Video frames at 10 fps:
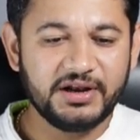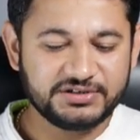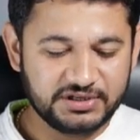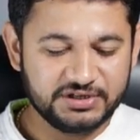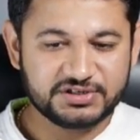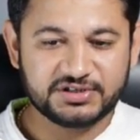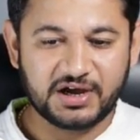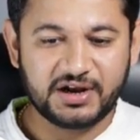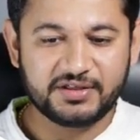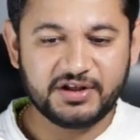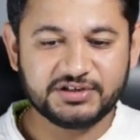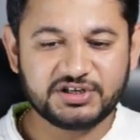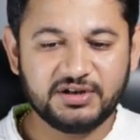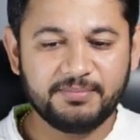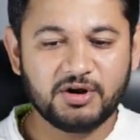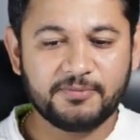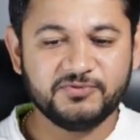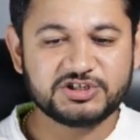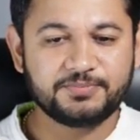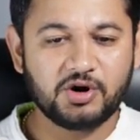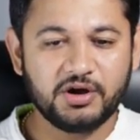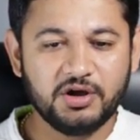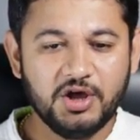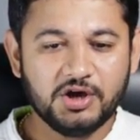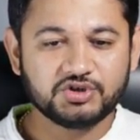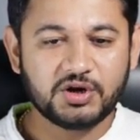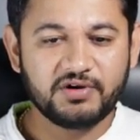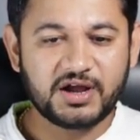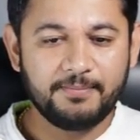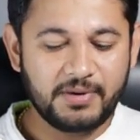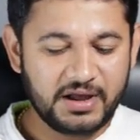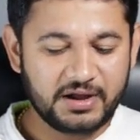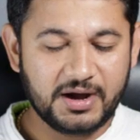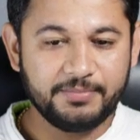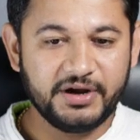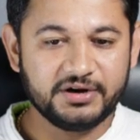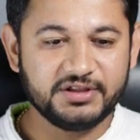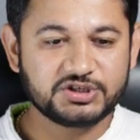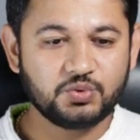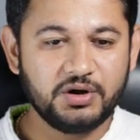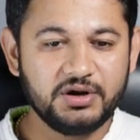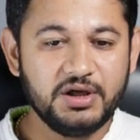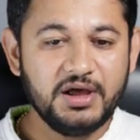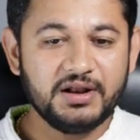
Let's say this is another A S I N number of this product, so I will come back, update this one.